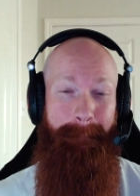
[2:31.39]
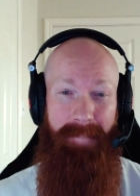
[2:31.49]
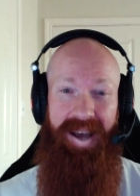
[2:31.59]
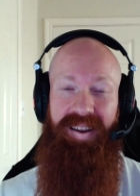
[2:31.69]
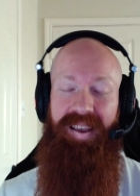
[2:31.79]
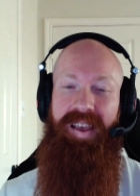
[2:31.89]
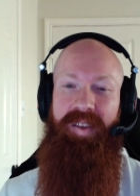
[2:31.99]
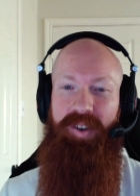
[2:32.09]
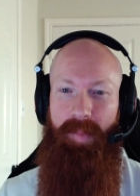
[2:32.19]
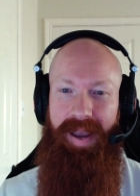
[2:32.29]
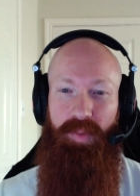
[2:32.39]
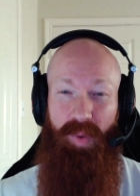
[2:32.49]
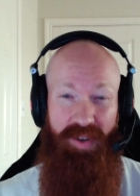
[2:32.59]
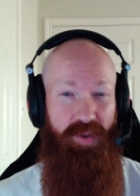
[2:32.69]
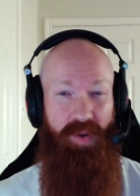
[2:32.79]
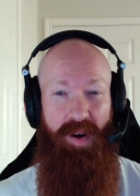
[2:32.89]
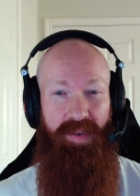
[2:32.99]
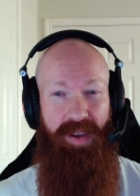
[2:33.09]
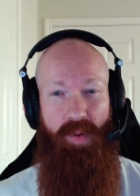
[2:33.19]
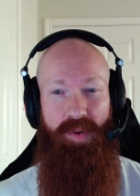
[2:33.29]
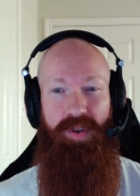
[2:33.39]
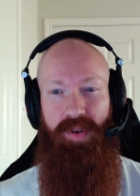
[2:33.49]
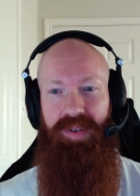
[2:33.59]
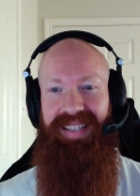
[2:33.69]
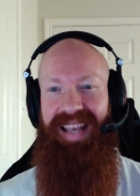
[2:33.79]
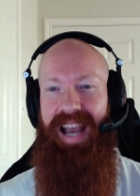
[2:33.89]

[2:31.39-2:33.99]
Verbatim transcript: But the domain registrar the owner used is